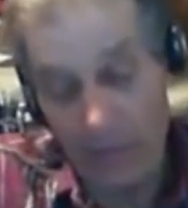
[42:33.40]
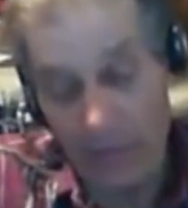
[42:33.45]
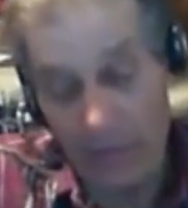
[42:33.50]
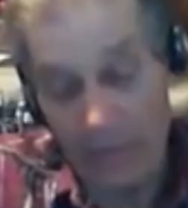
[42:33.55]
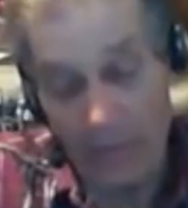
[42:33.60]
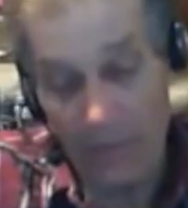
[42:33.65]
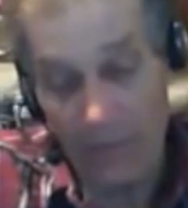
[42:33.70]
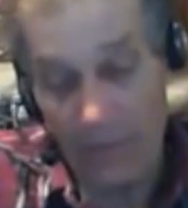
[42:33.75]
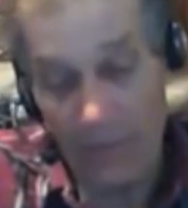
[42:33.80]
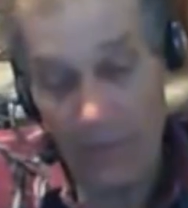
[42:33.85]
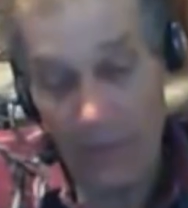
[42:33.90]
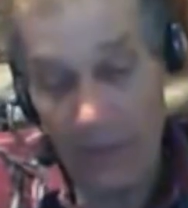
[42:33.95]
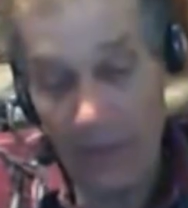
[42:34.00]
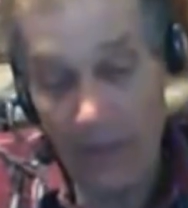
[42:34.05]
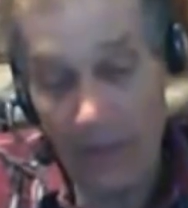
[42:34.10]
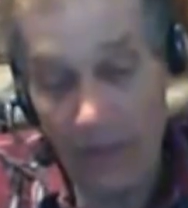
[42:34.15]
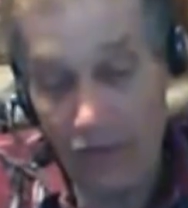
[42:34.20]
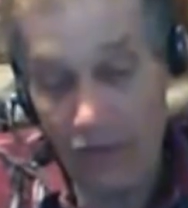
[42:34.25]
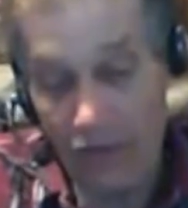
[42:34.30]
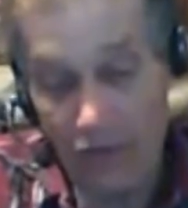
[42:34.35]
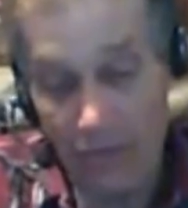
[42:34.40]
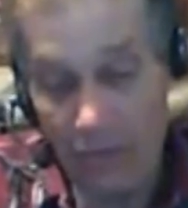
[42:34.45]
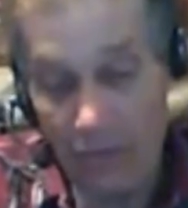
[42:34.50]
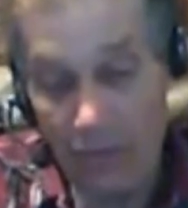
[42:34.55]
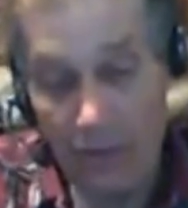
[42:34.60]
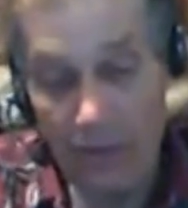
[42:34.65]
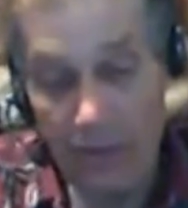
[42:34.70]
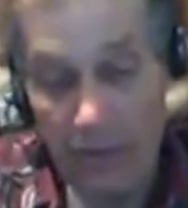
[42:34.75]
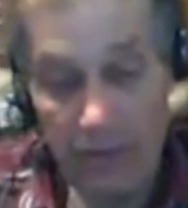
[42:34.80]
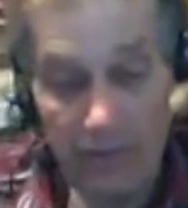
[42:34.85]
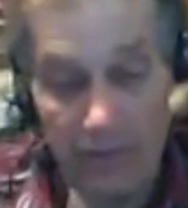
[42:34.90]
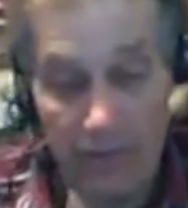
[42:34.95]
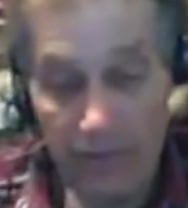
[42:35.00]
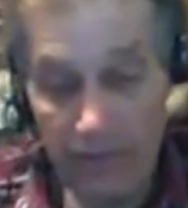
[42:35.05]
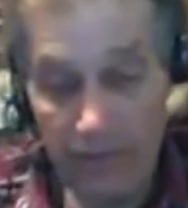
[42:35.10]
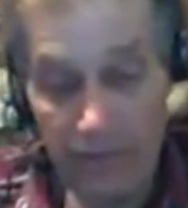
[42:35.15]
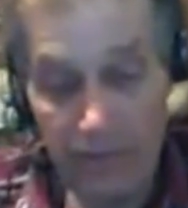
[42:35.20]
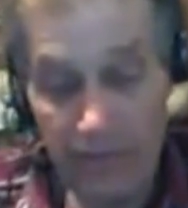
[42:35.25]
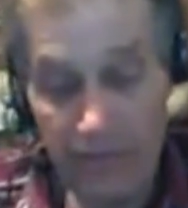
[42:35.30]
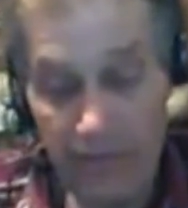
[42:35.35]
but they can smell
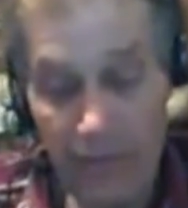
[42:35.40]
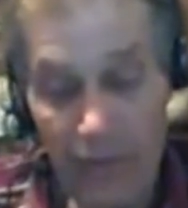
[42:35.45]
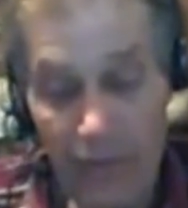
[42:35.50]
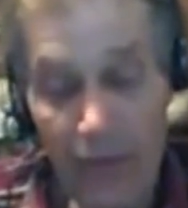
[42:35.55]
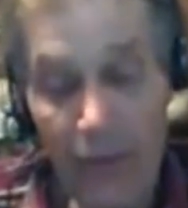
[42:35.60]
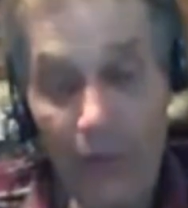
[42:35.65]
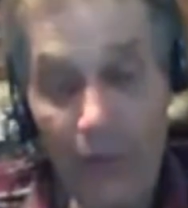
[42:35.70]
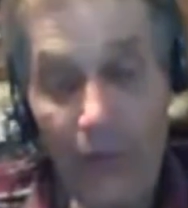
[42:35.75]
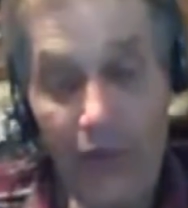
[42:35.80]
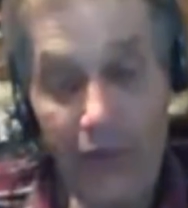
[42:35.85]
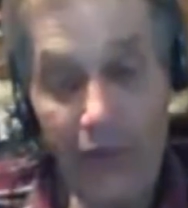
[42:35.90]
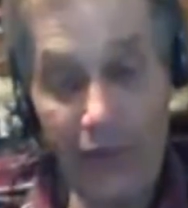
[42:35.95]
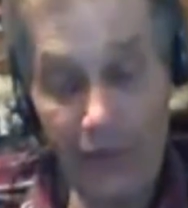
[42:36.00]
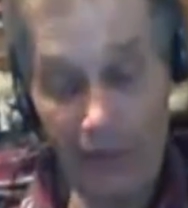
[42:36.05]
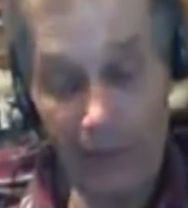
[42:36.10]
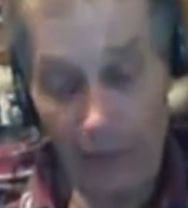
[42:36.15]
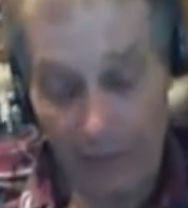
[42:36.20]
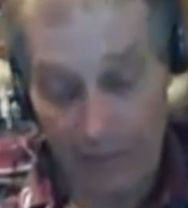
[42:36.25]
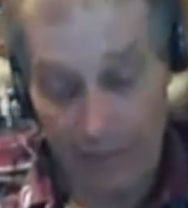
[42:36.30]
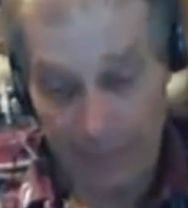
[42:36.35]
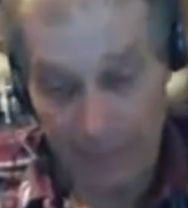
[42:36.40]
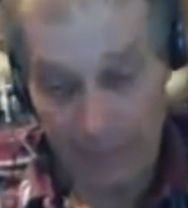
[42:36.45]
unreal.